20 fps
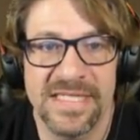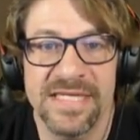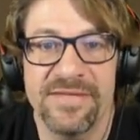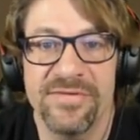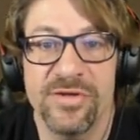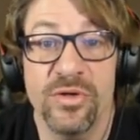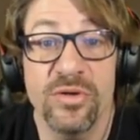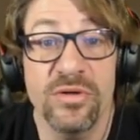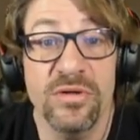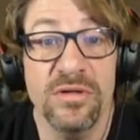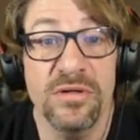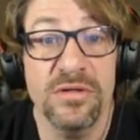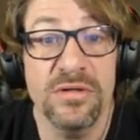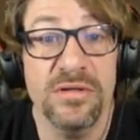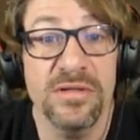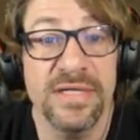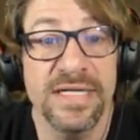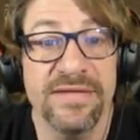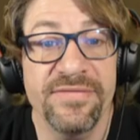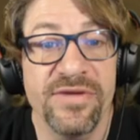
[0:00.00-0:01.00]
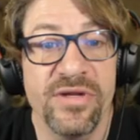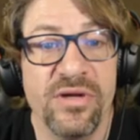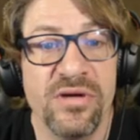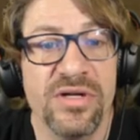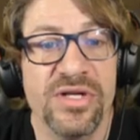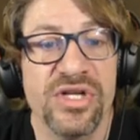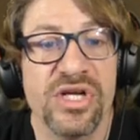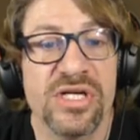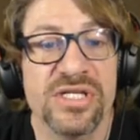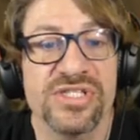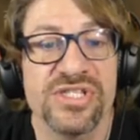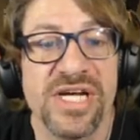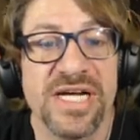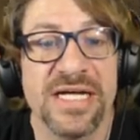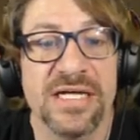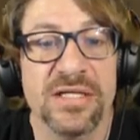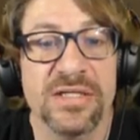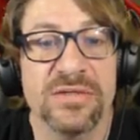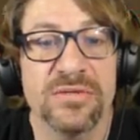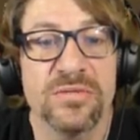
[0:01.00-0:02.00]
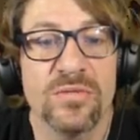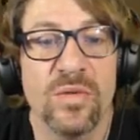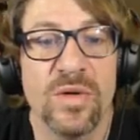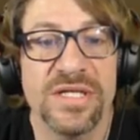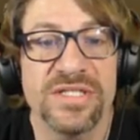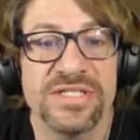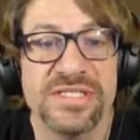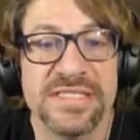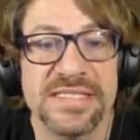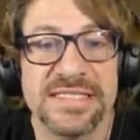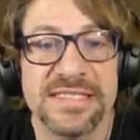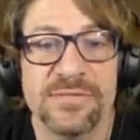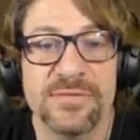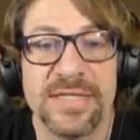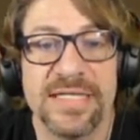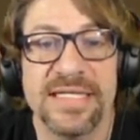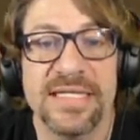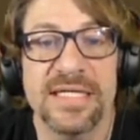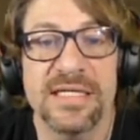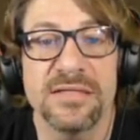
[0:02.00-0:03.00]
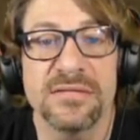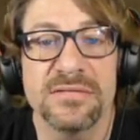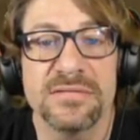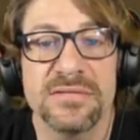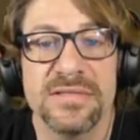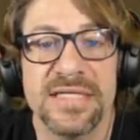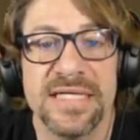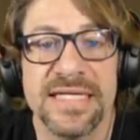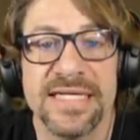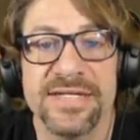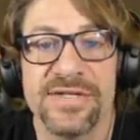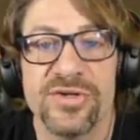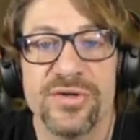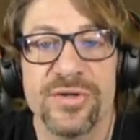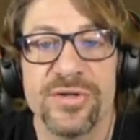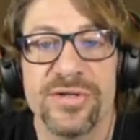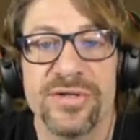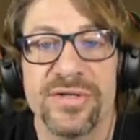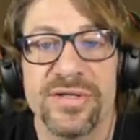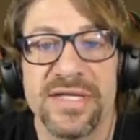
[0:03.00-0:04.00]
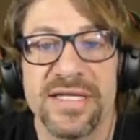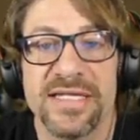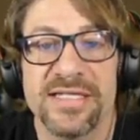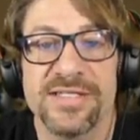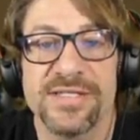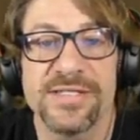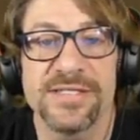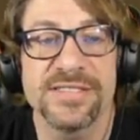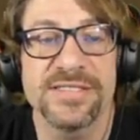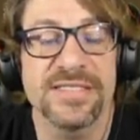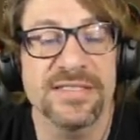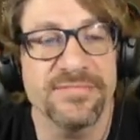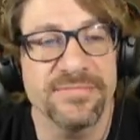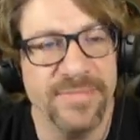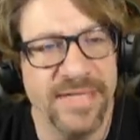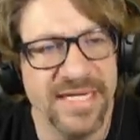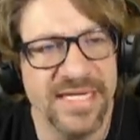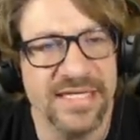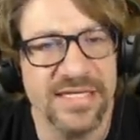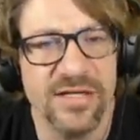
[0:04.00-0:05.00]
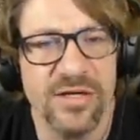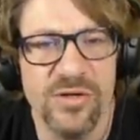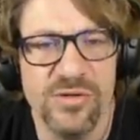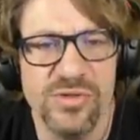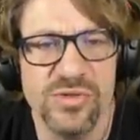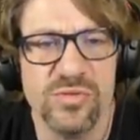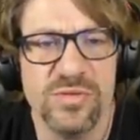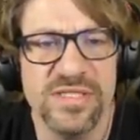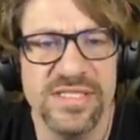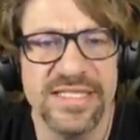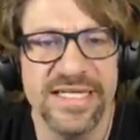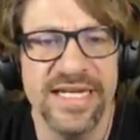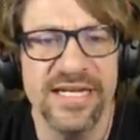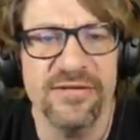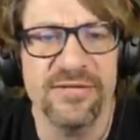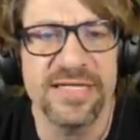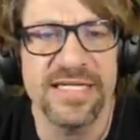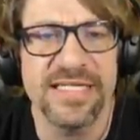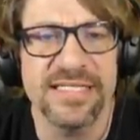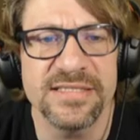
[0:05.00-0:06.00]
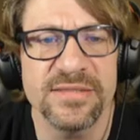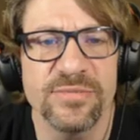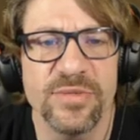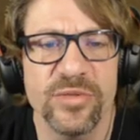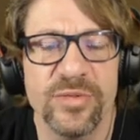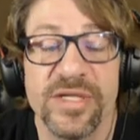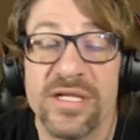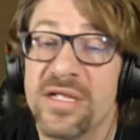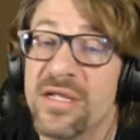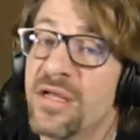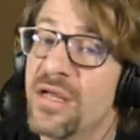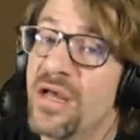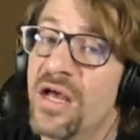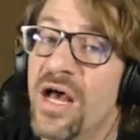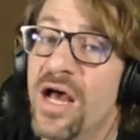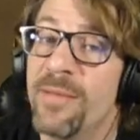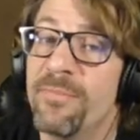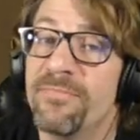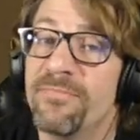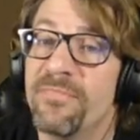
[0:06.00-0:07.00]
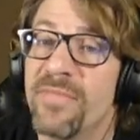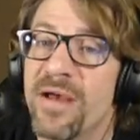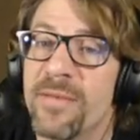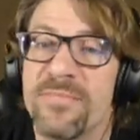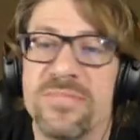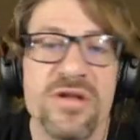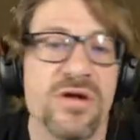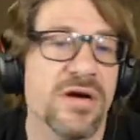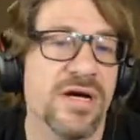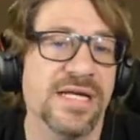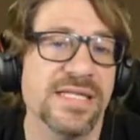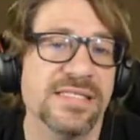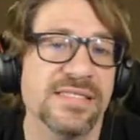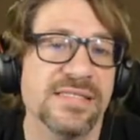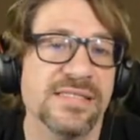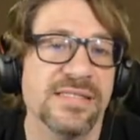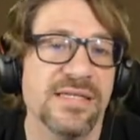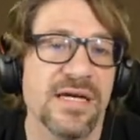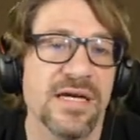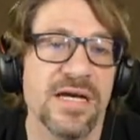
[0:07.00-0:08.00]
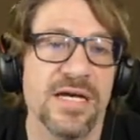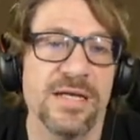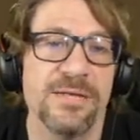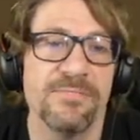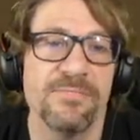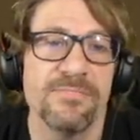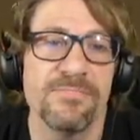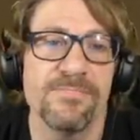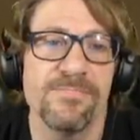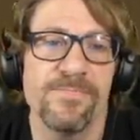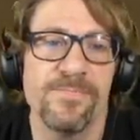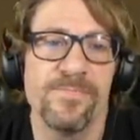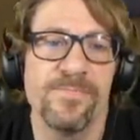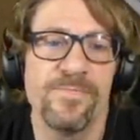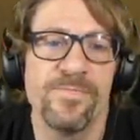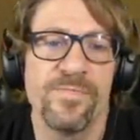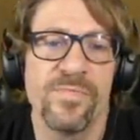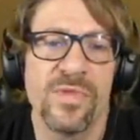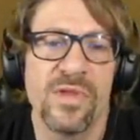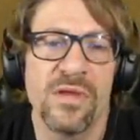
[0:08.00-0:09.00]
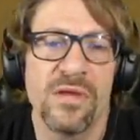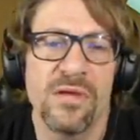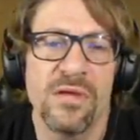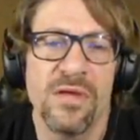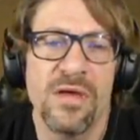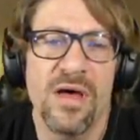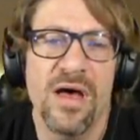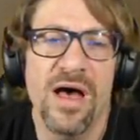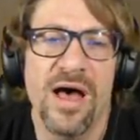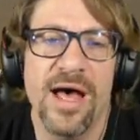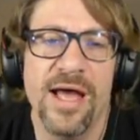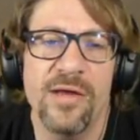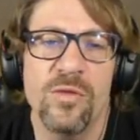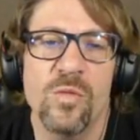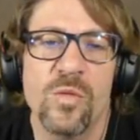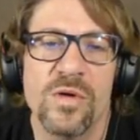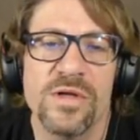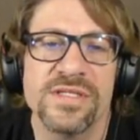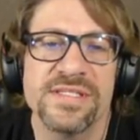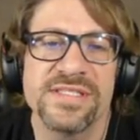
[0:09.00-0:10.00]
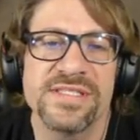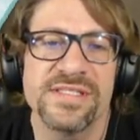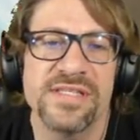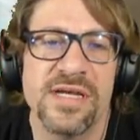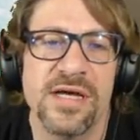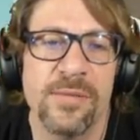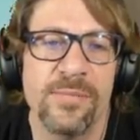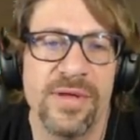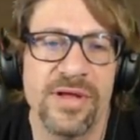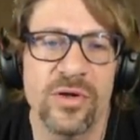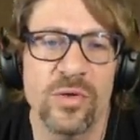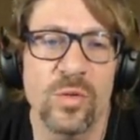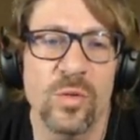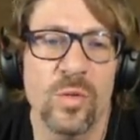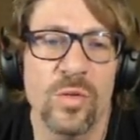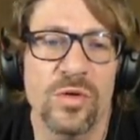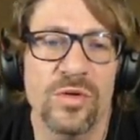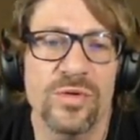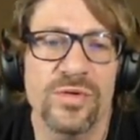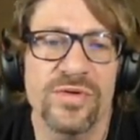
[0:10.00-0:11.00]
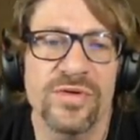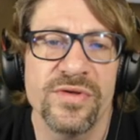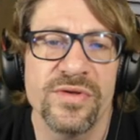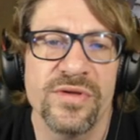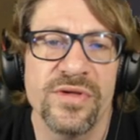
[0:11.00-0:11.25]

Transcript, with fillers: if you're if you're a young child watching this right now and you're thinking to yourself, "Man, Code's really angry at the moment." I'm I'm not. I'm I want a better world.